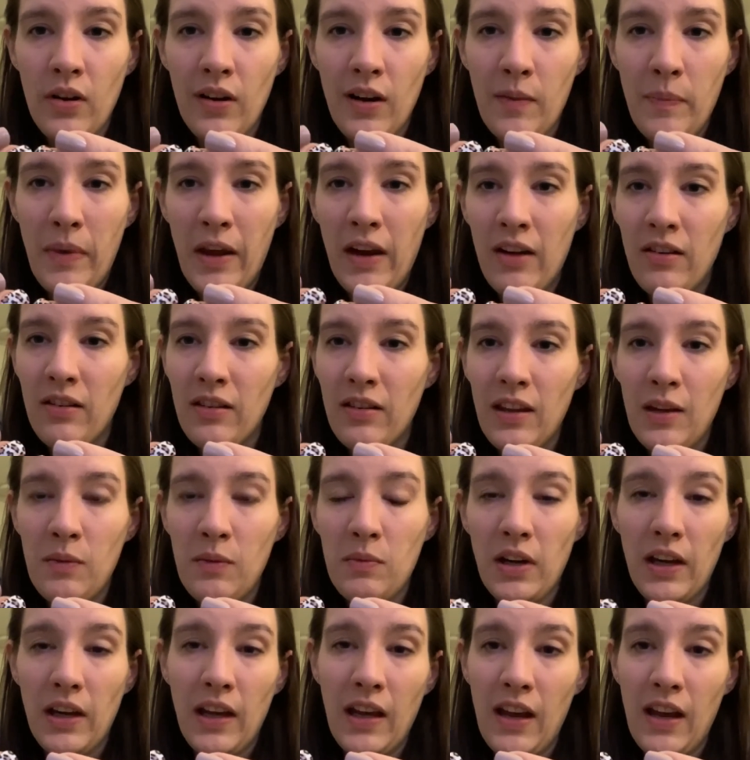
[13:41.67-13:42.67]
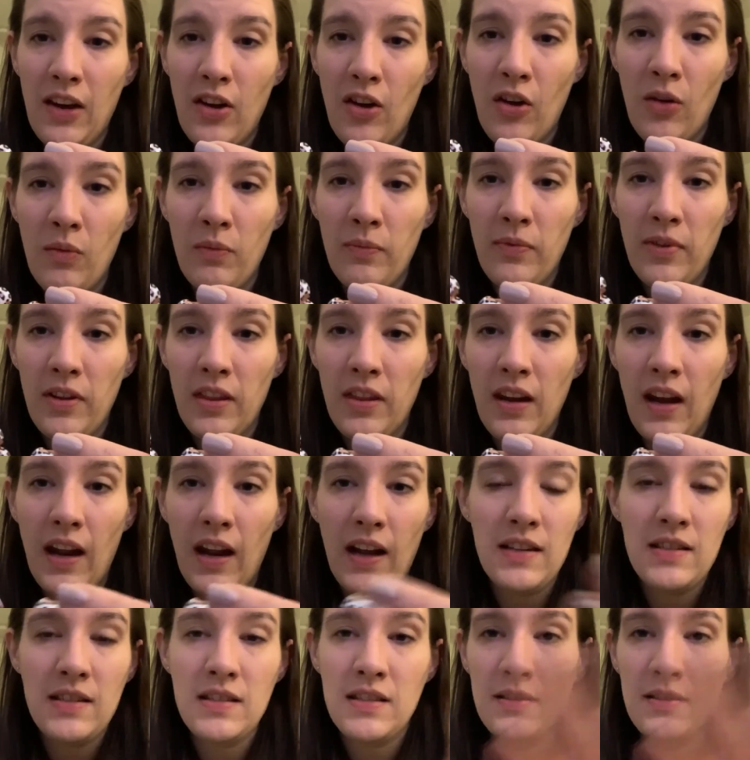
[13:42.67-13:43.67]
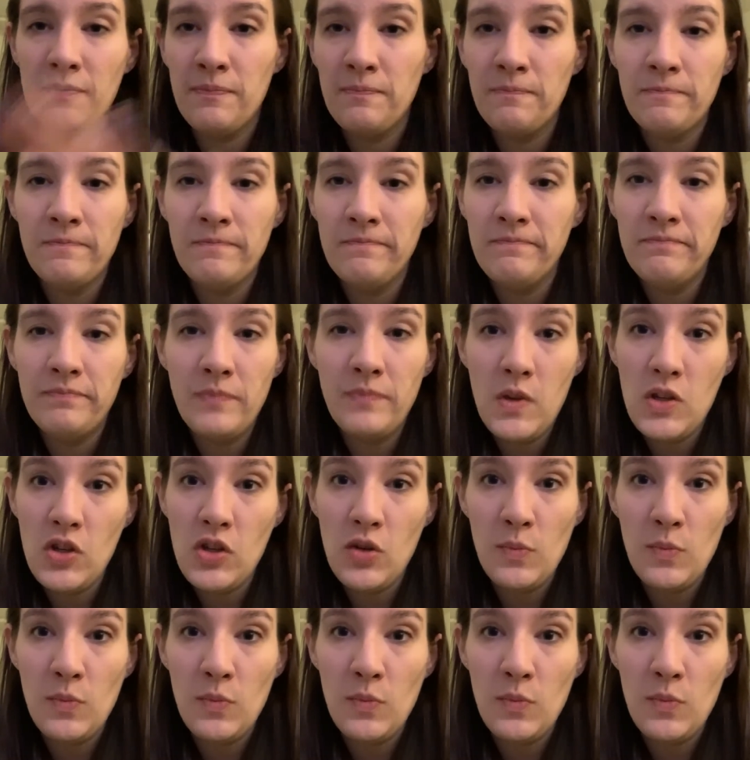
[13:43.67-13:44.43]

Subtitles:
apparently working at home for the next 2